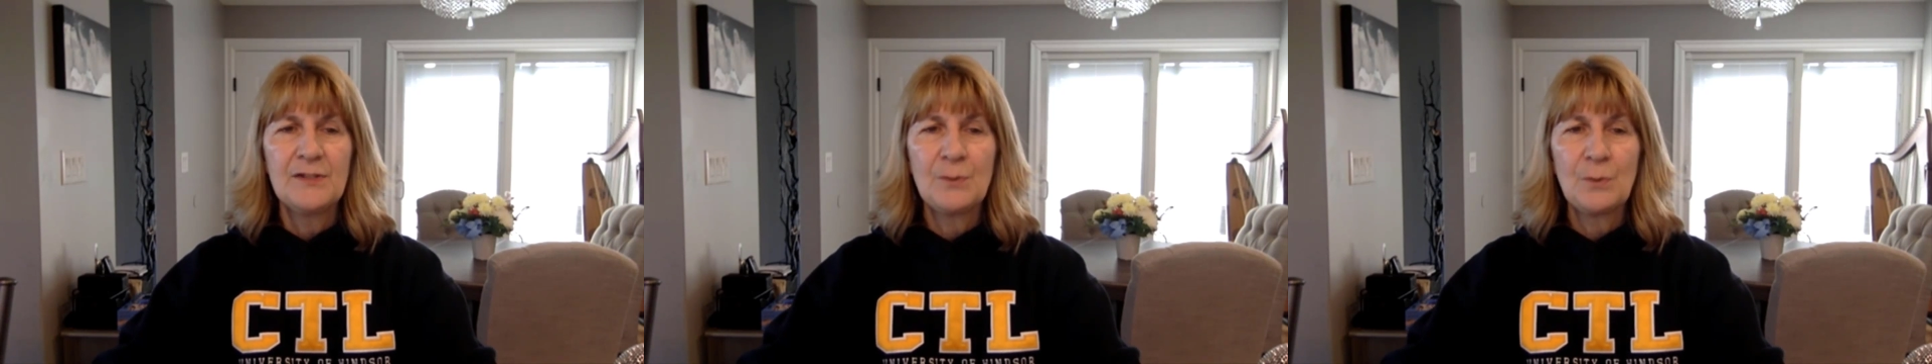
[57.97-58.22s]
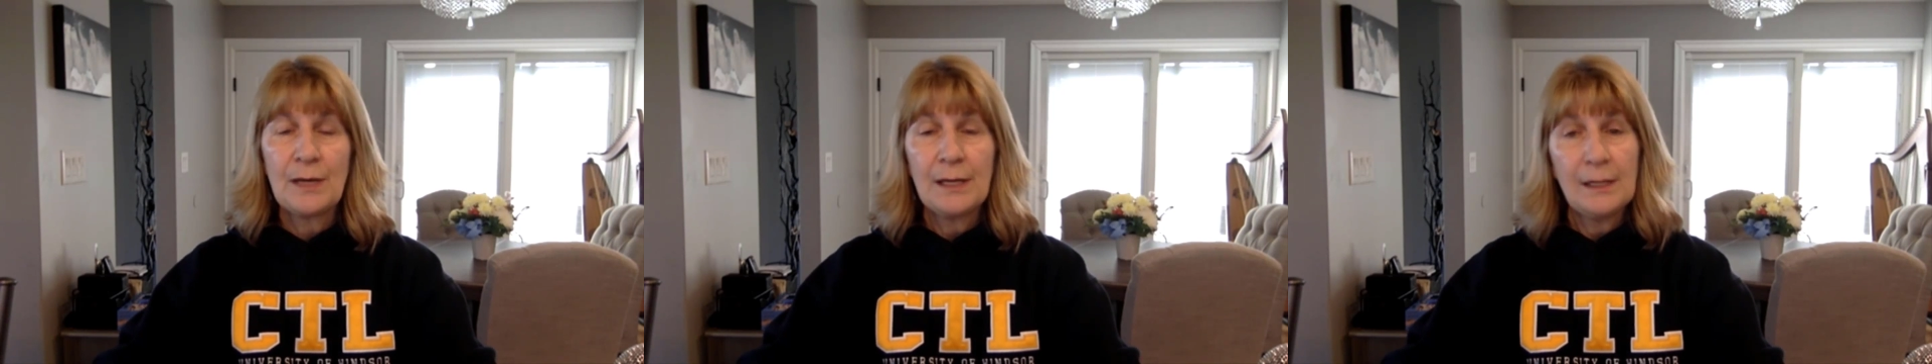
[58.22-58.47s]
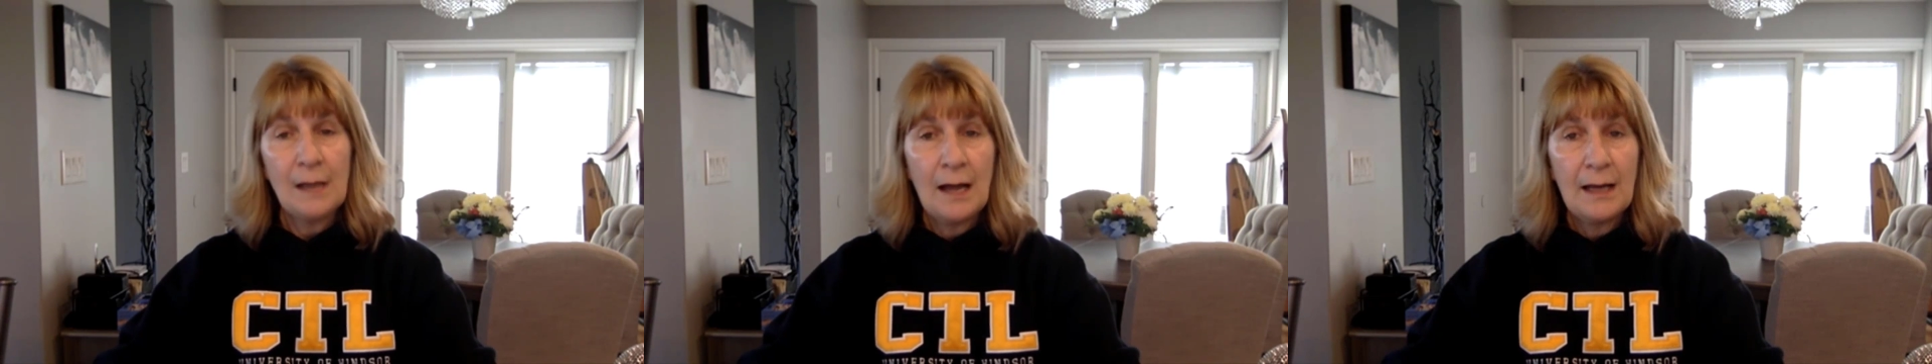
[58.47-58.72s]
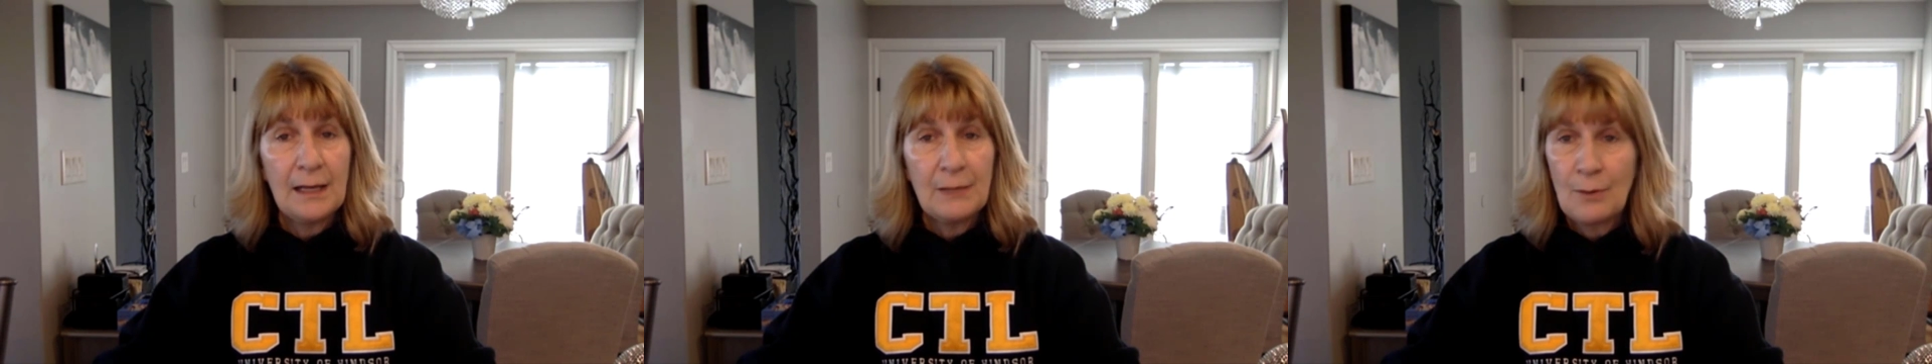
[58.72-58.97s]
sorting and
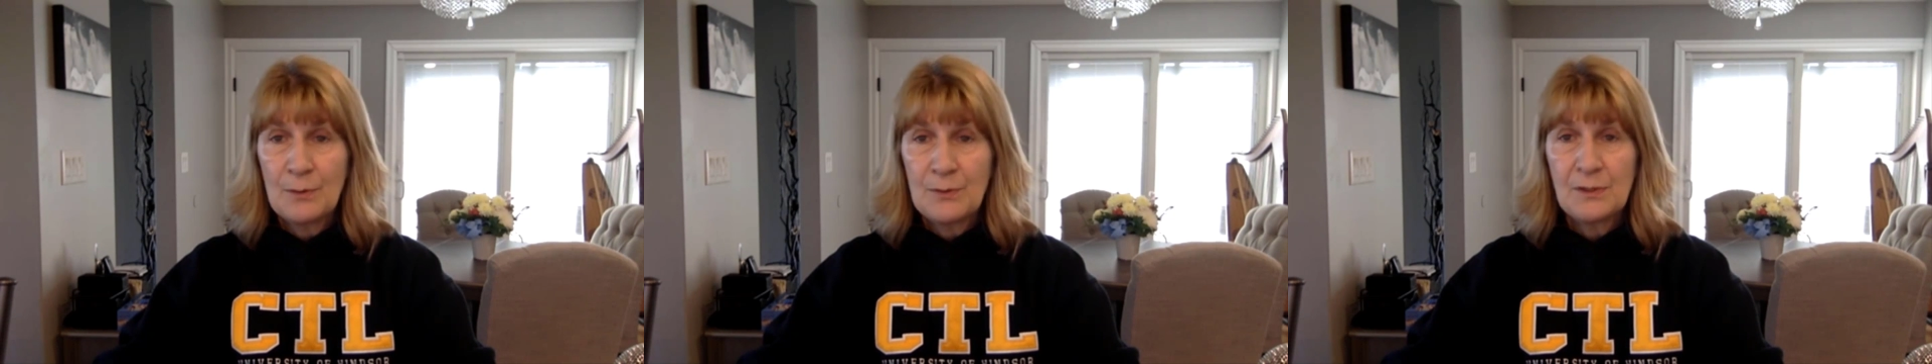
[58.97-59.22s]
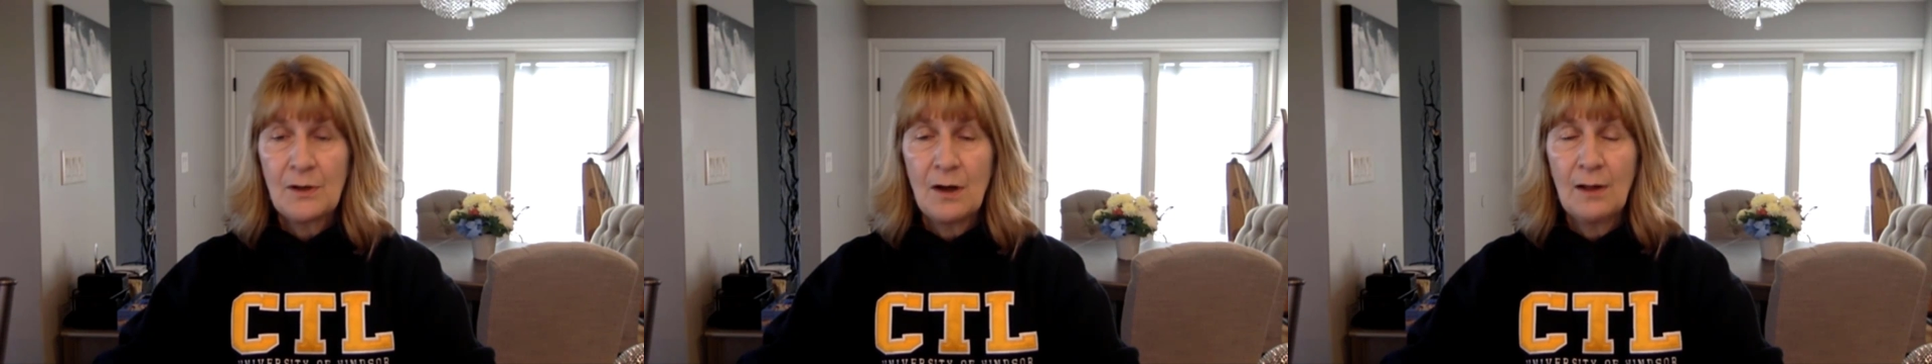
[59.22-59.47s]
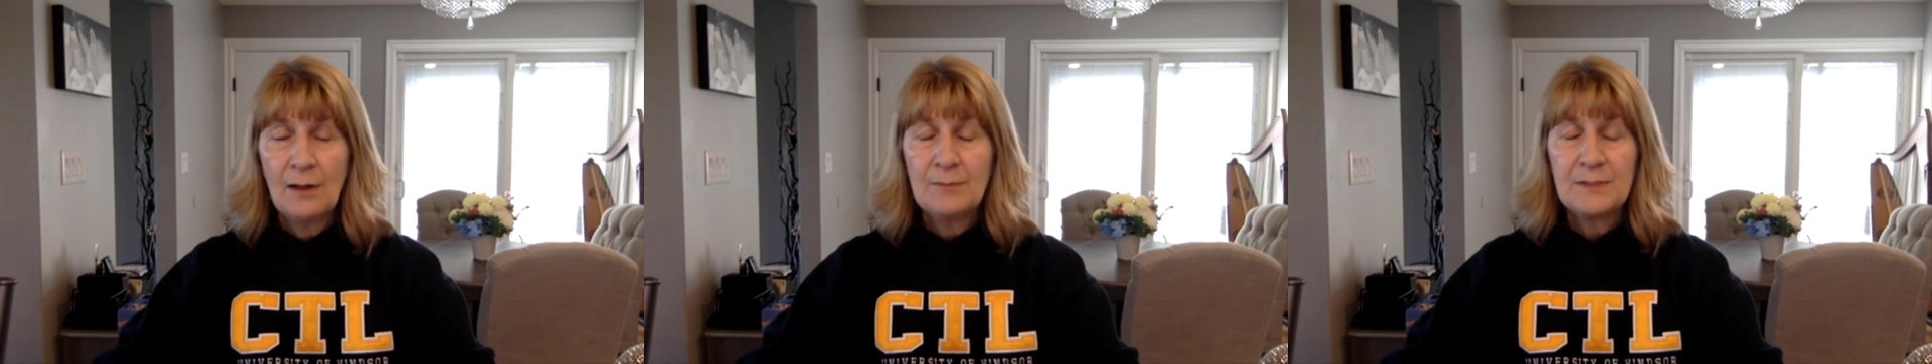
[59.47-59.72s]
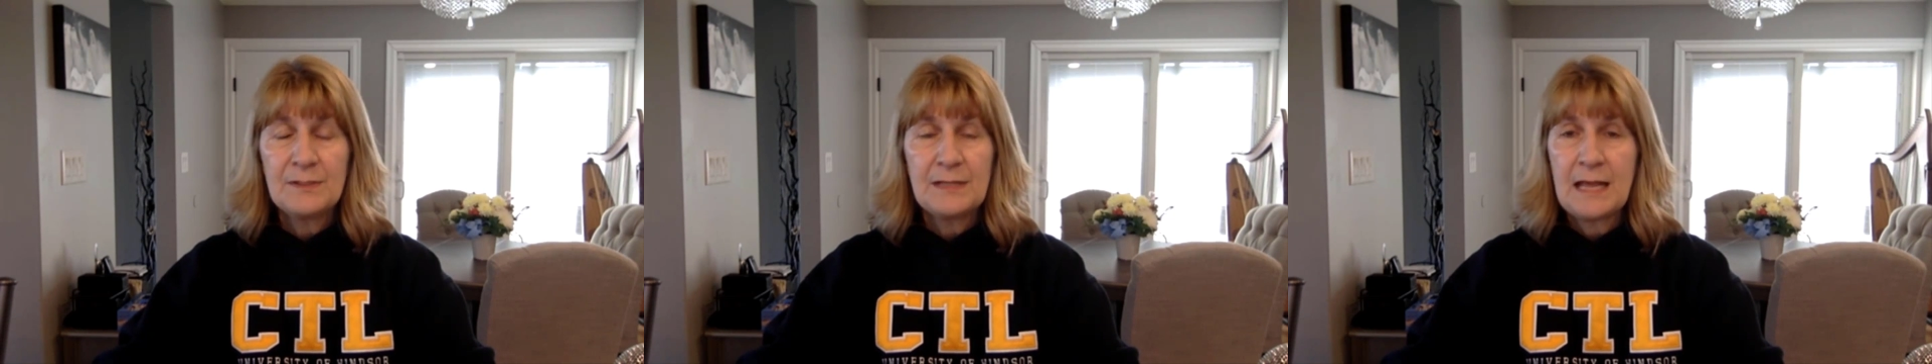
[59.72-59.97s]
hiding rows and
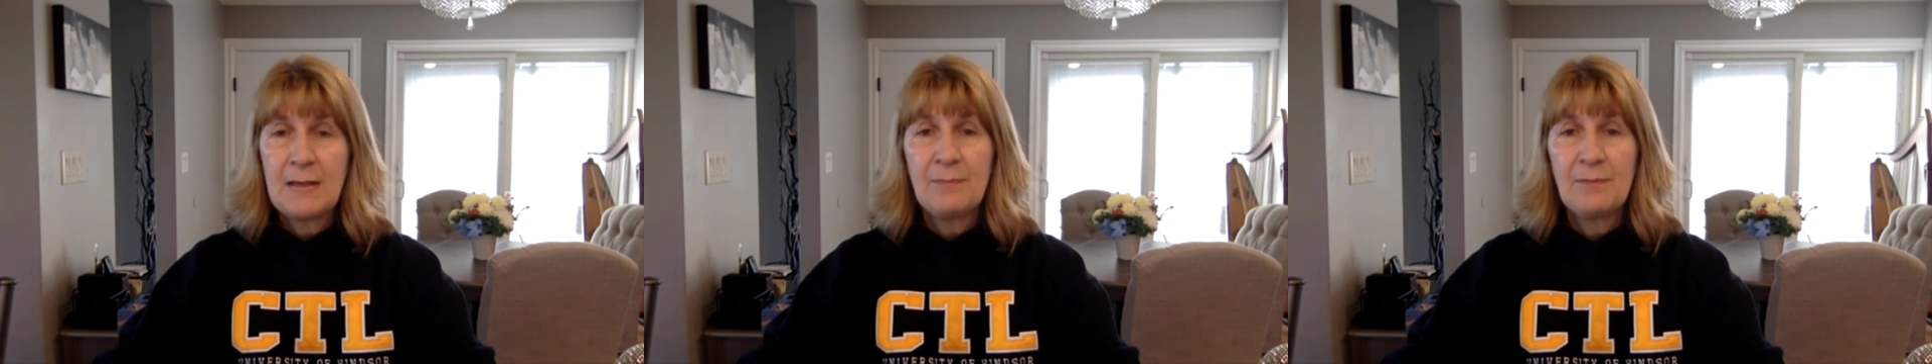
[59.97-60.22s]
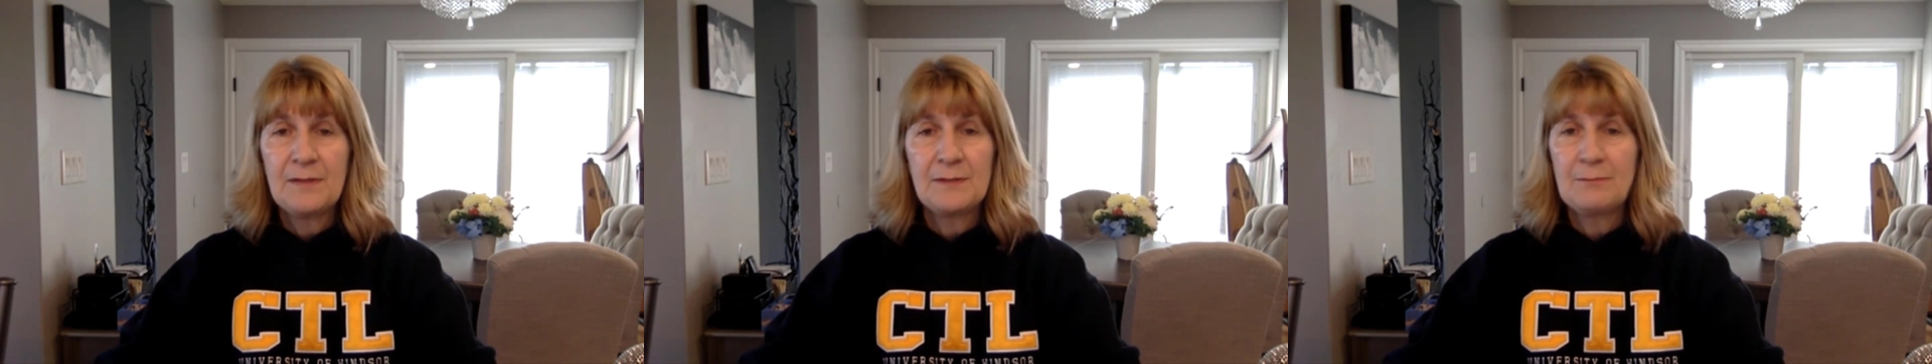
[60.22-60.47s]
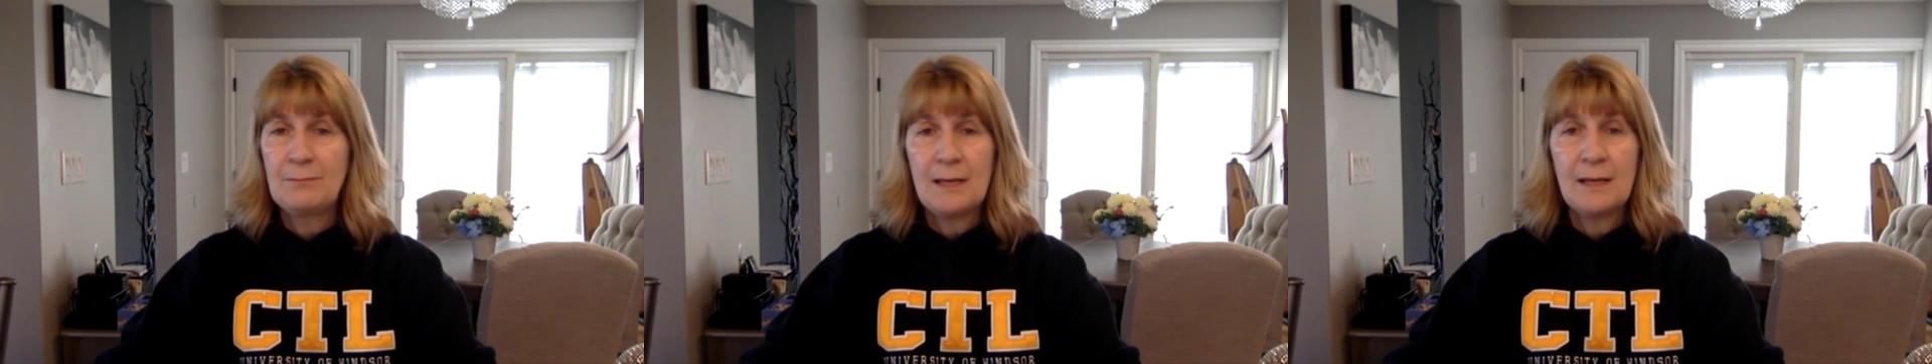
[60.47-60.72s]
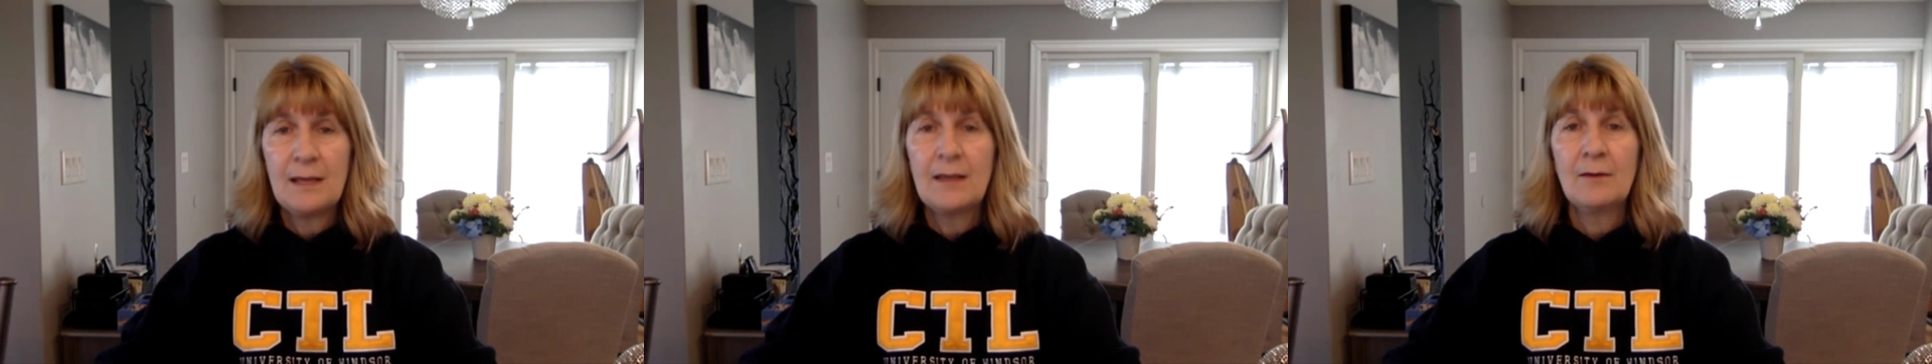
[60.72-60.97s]
columns to keep this
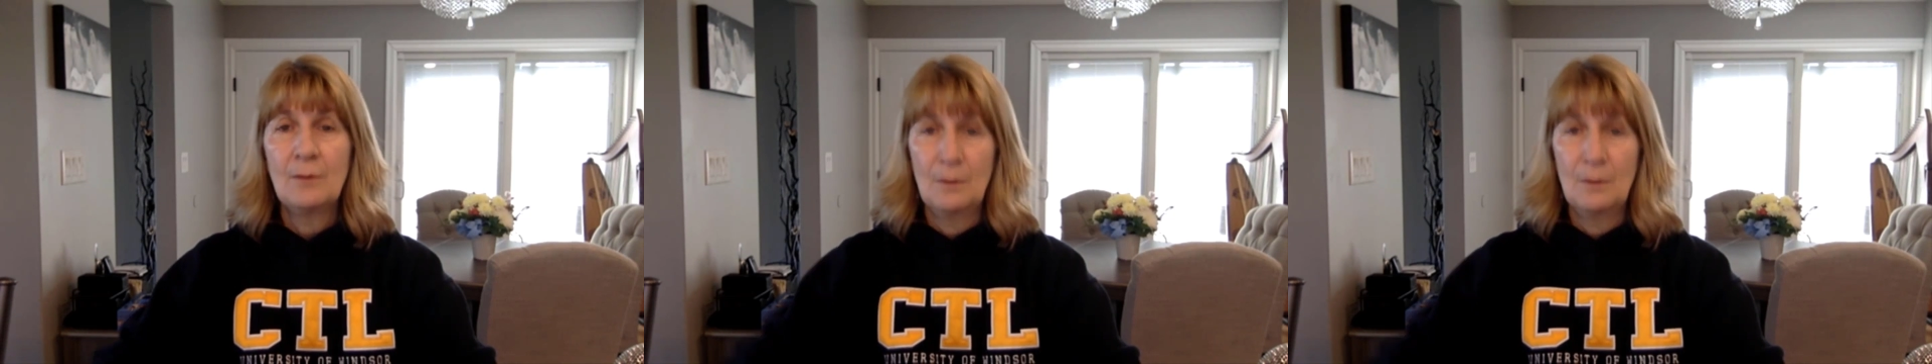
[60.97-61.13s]
big,